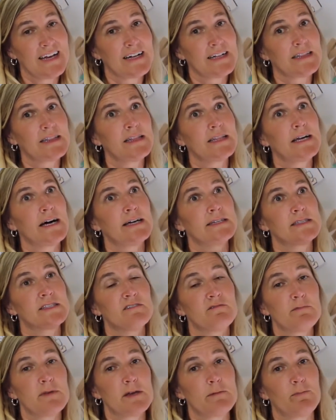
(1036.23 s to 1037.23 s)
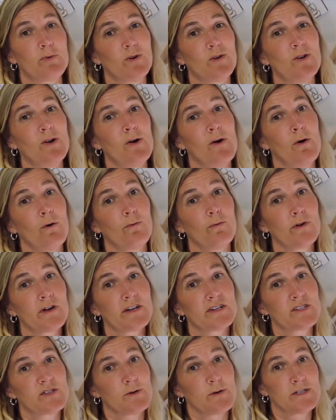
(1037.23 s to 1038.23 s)
Lots of people
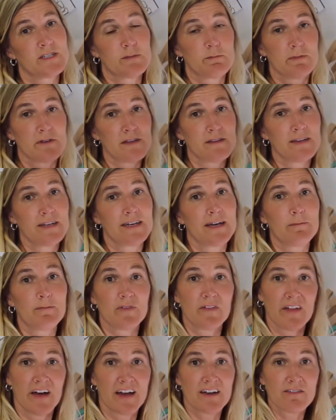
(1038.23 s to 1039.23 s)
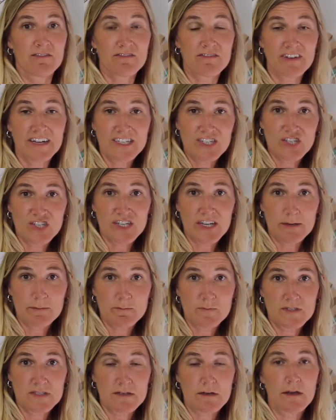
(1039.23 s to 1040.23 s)
work towards building up a lot of
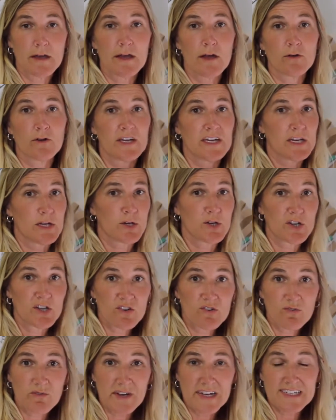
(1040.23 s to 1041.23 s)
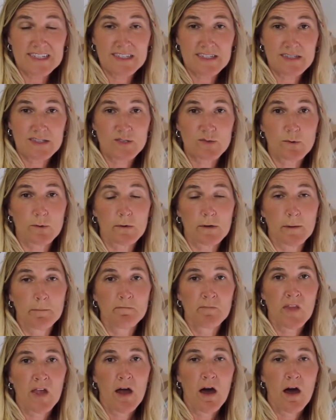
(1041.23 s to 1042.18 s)
friendships, getting good grades in school.